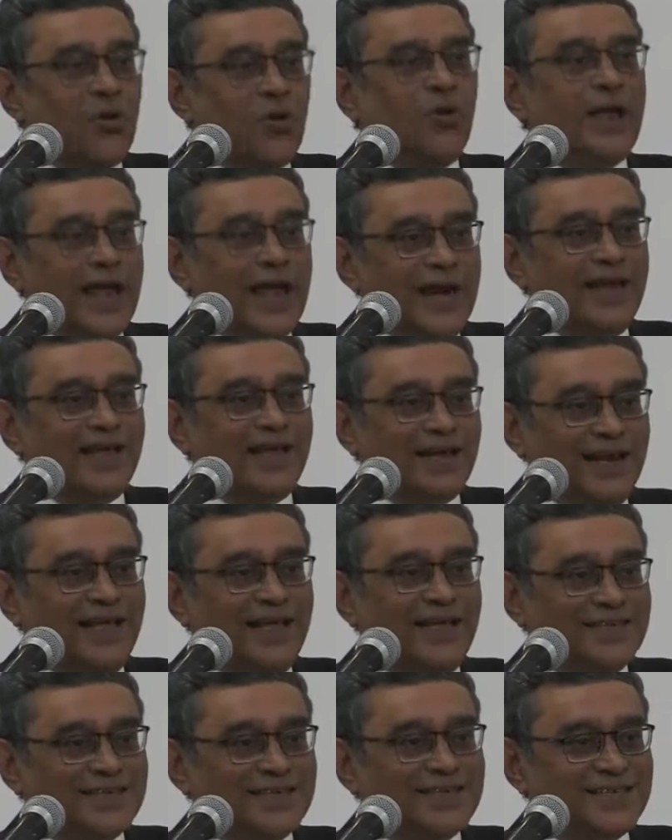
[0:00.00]
organic
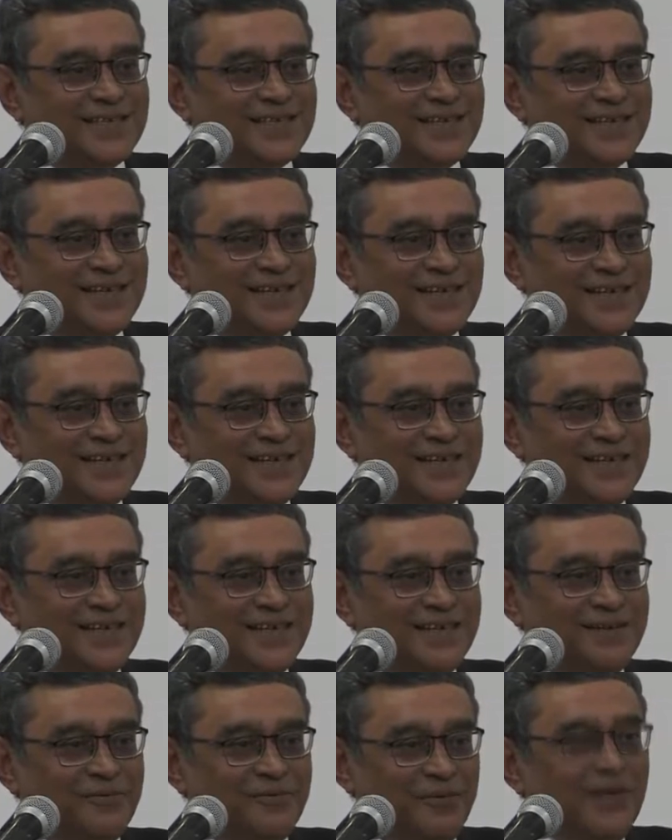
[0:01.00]
links
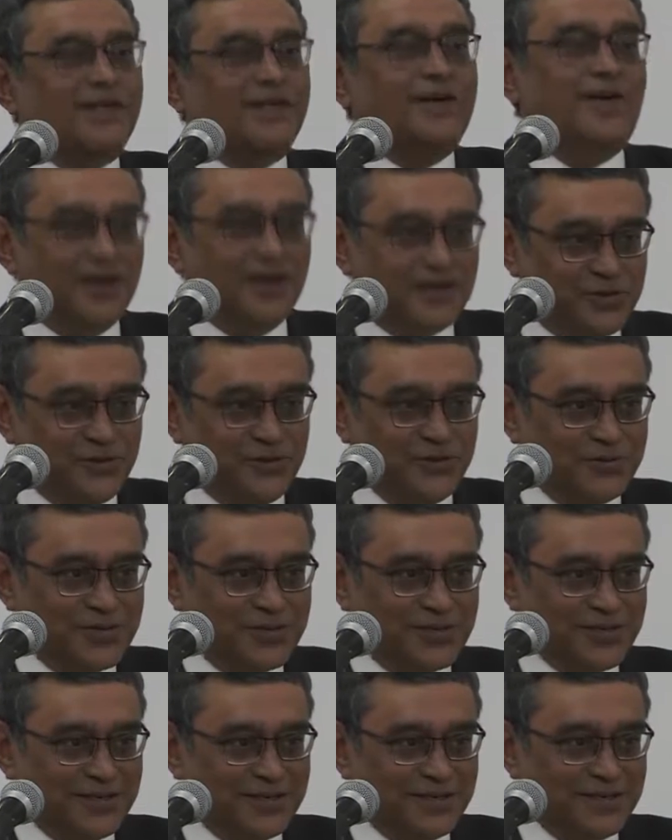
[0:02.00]
in the
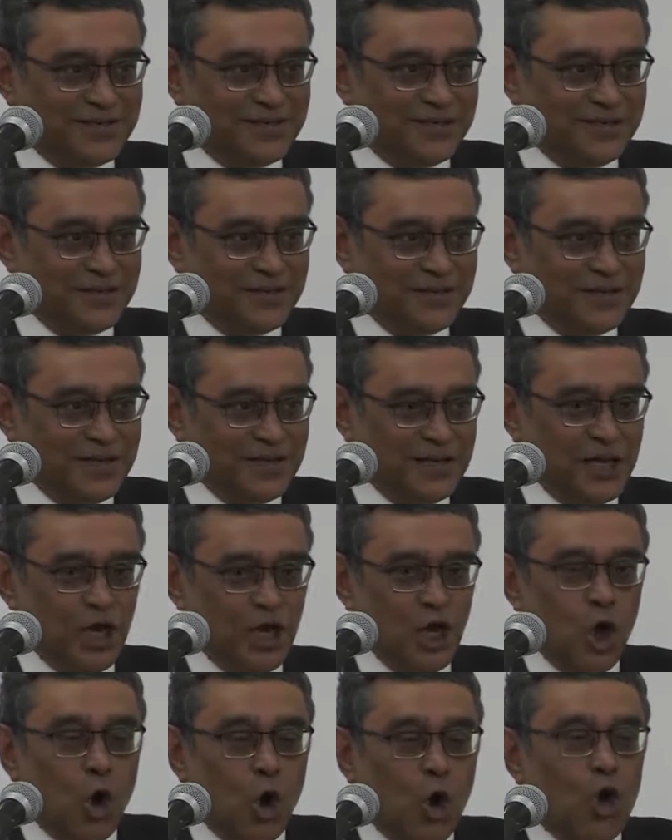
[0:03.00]
grassroots.
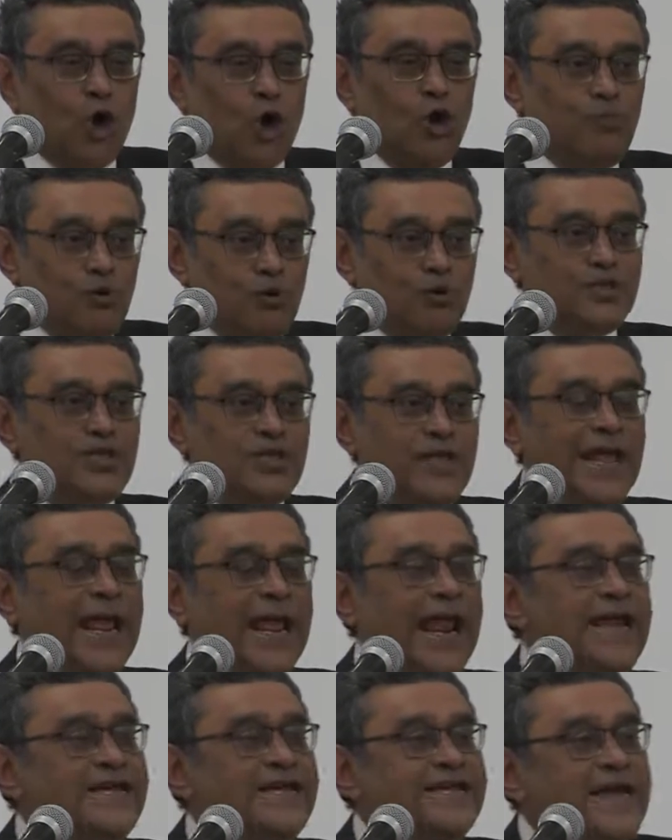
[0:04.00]
Almost the
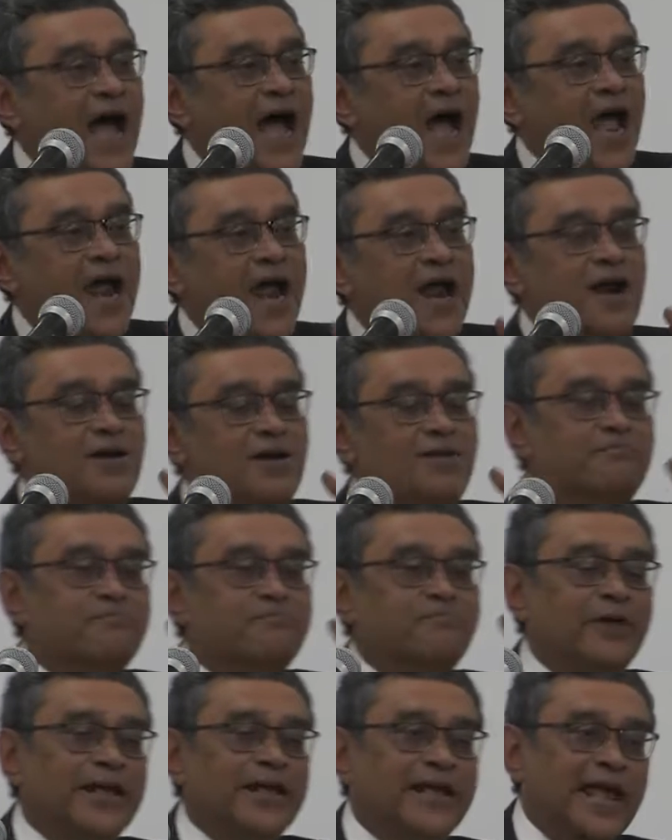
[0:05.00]
entire
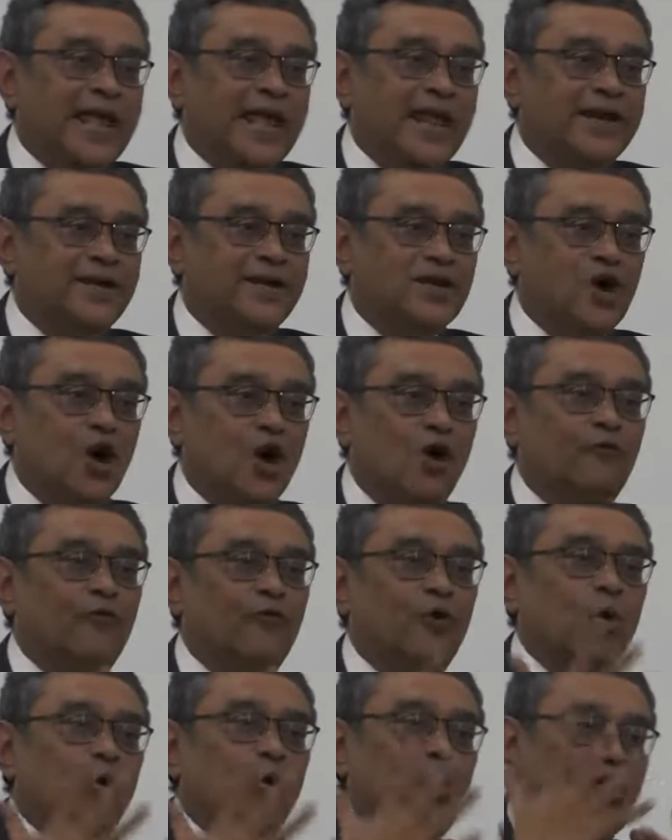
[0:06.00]
brigade of
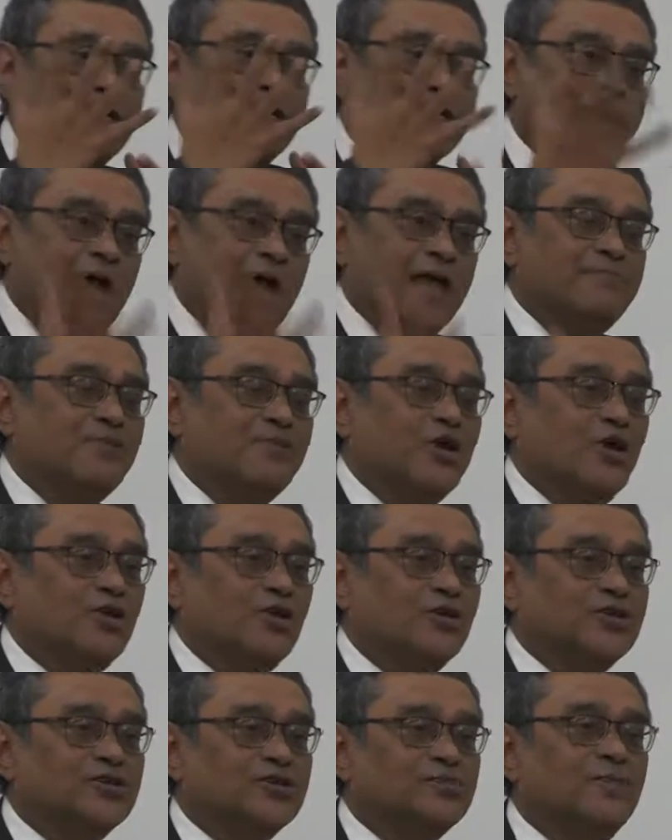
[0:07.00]
old-time
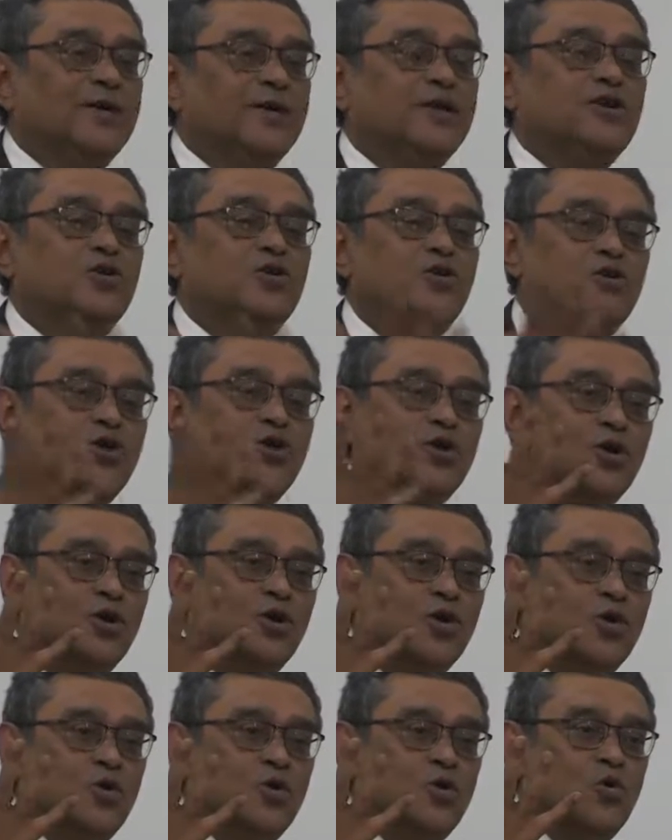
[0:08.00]
congressmen
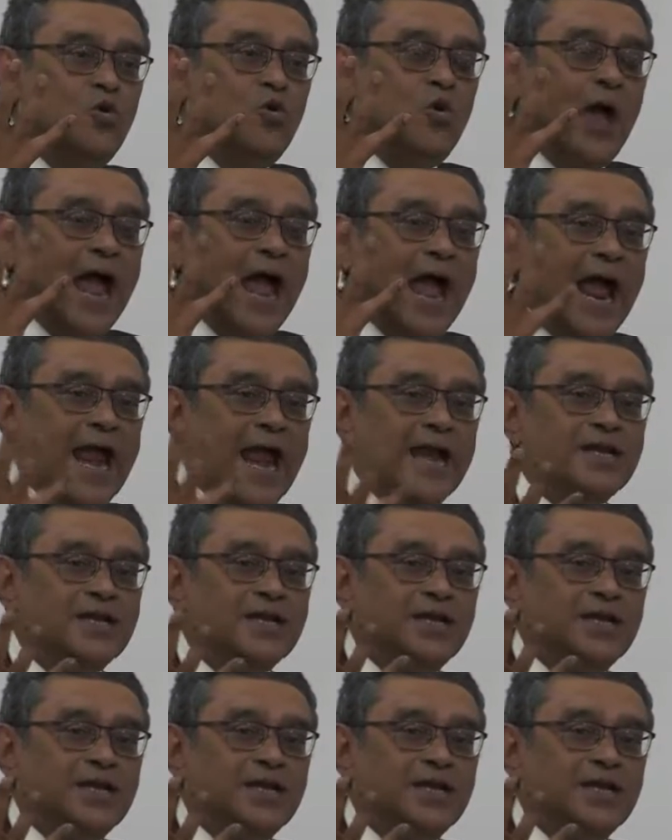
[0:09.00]
who had